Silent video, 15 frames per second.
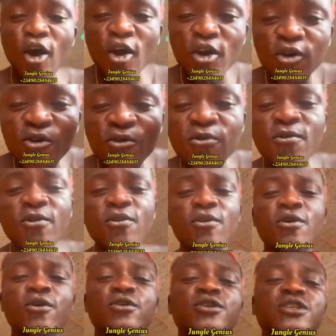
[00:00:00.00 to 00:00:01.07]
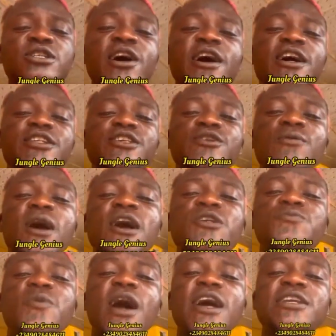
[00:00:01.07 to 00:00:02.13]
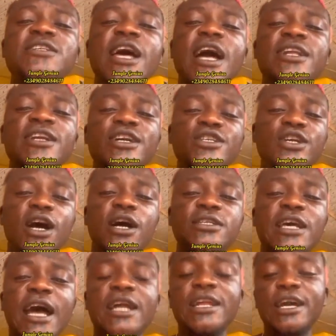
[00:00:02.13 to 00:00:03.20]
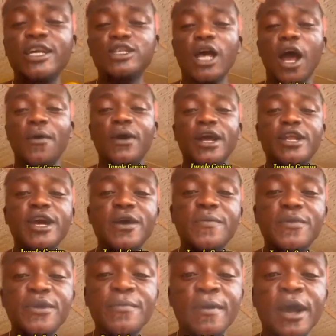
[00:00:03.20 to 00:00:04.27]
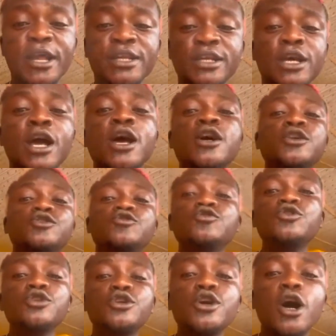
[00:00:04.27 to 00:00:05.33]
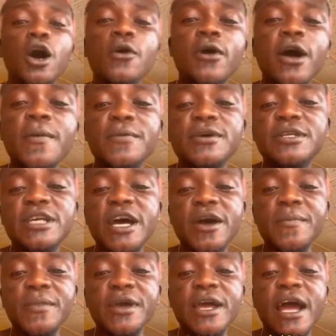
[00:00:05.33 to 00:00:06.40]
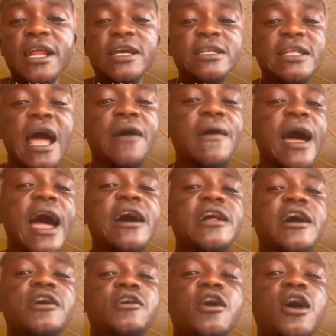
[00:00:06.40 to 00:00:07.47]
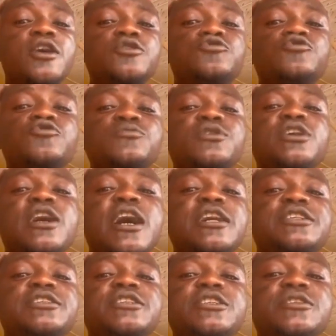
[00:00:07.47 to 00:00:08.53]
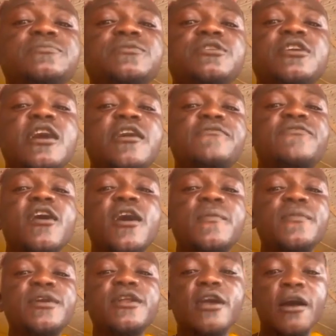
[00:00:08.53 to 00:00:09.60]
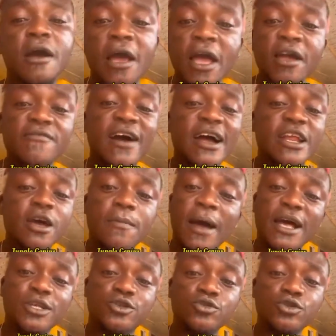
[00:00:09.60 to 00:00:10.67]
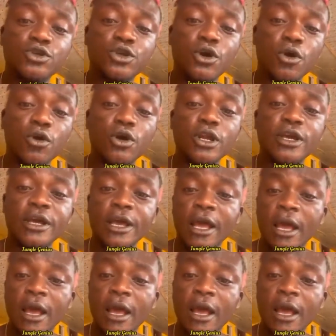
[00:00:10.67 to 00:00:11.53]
Ogun. He said he wants by Zanesha. Zanesha where they bring money. Studio where you send me anytime I record 2 million, 3 million, 4 million. If I do my studio only